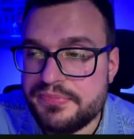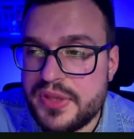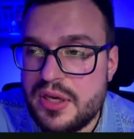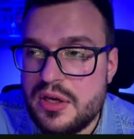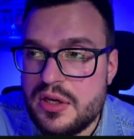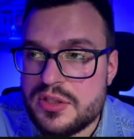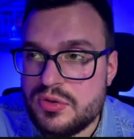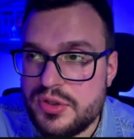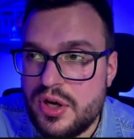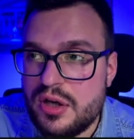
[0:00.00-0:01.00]
So you
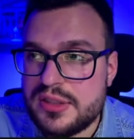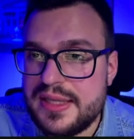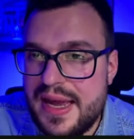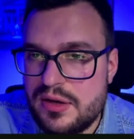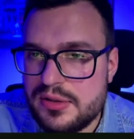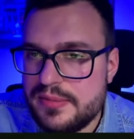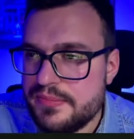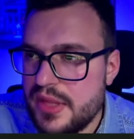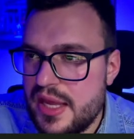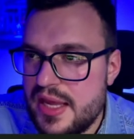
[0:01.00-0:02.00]
hold it down
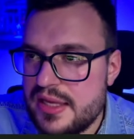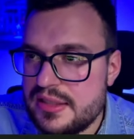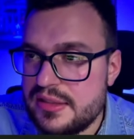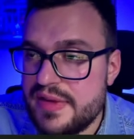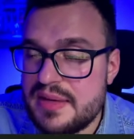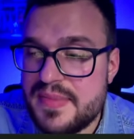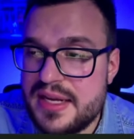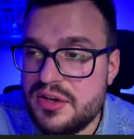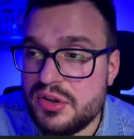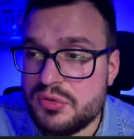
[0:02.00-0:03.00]
and that menu
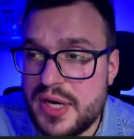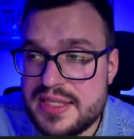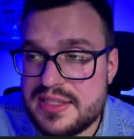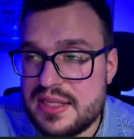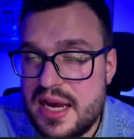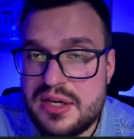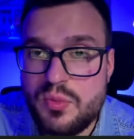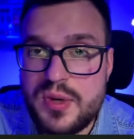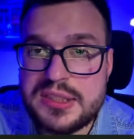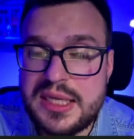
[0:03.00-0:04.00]
on the right side will
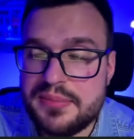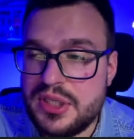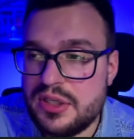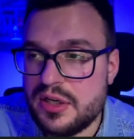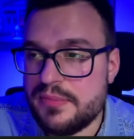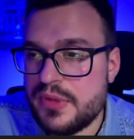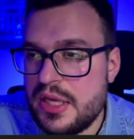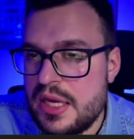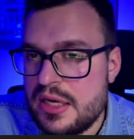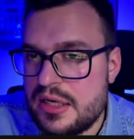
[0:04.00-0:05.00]
appear.
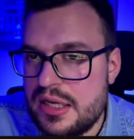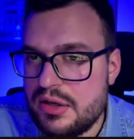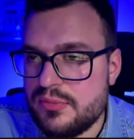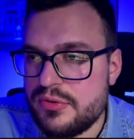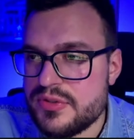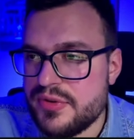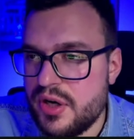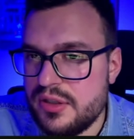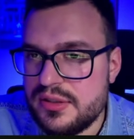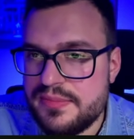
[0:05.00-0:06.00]
Click on move to front.